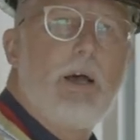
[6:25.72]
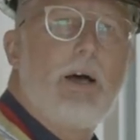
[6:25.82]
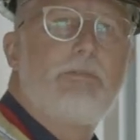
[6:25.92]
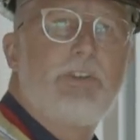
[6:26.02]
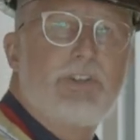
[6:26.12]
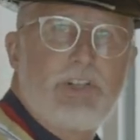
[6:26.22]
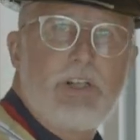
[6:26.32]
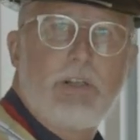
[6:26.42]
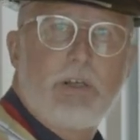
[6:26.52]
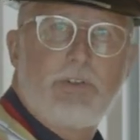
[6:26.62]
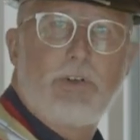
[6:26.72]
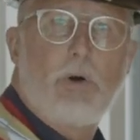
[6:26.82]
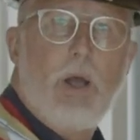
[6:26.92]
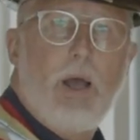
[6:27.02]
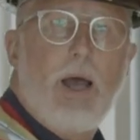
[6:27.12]
of the sheathing.
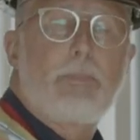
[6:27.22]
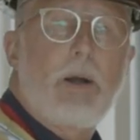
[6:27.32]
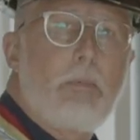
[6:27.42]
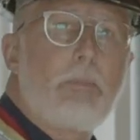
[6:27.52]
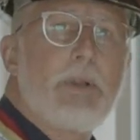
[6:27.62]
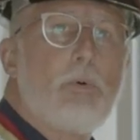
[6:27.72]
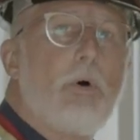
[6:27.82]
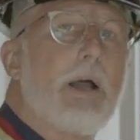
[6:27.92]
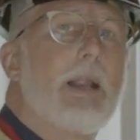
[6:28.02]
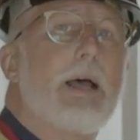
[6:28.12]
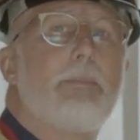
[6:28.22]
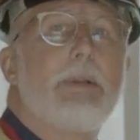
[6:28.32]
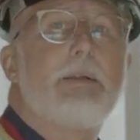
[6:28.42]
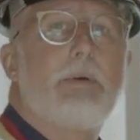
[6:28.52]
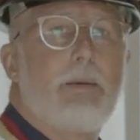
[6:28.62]
So I probably want
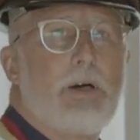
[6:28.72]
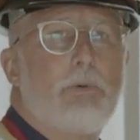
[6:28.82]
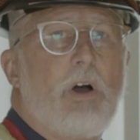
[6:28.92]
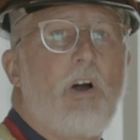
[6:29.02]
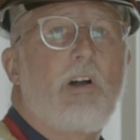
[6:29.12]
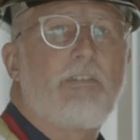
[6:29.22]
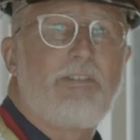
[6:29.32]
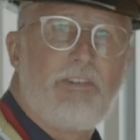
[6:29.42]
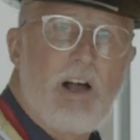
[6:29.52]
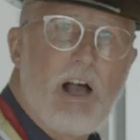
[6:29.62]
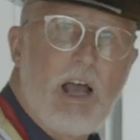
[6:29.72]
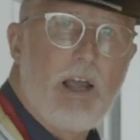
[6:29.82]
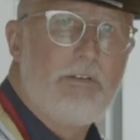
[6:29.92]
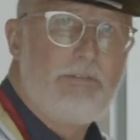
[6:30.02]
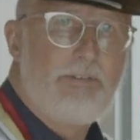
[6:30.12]
about
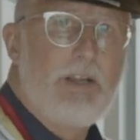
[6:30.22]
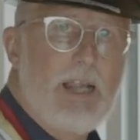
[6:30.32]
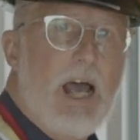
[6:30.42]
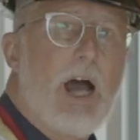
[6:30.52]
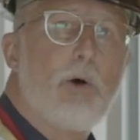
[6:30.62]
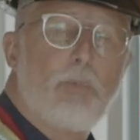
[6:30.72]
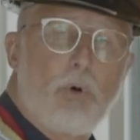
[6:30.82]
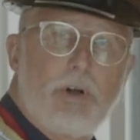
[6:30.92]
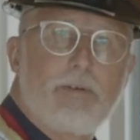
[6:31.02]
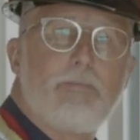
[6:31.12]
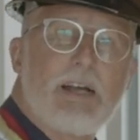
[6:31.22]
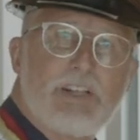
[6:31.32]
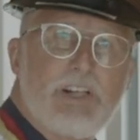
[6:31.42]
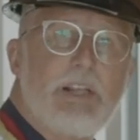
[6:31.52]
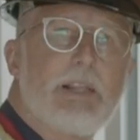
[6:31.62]
R5 outboard of my
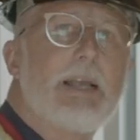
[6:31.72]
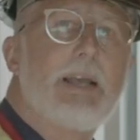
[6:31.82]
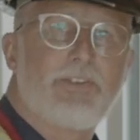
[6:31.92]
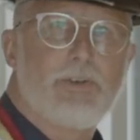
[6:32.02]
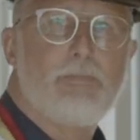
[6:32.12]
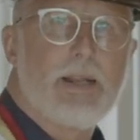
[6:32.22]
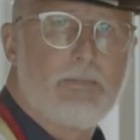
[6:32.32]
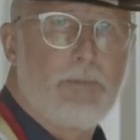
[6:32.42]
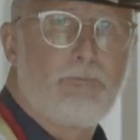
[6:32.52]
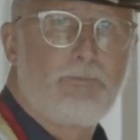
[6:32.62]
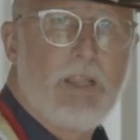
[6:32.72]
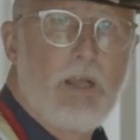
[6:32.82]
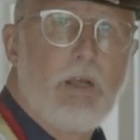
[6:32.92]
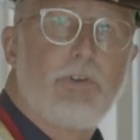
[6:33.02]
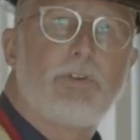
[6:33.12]
sheathing as a minimum.
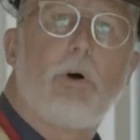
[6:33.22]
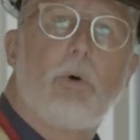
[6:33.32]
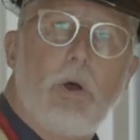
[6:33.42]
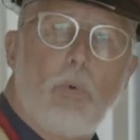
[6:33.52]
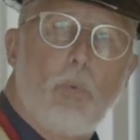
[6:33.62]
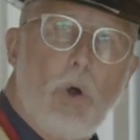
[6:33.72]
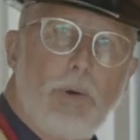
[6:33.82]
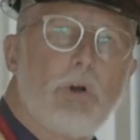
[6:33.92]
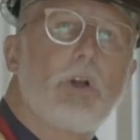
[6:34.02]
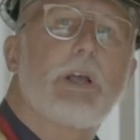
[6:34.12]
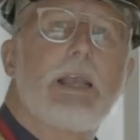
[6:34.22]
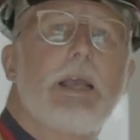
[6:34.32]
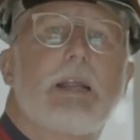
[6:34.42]
So when we're looking at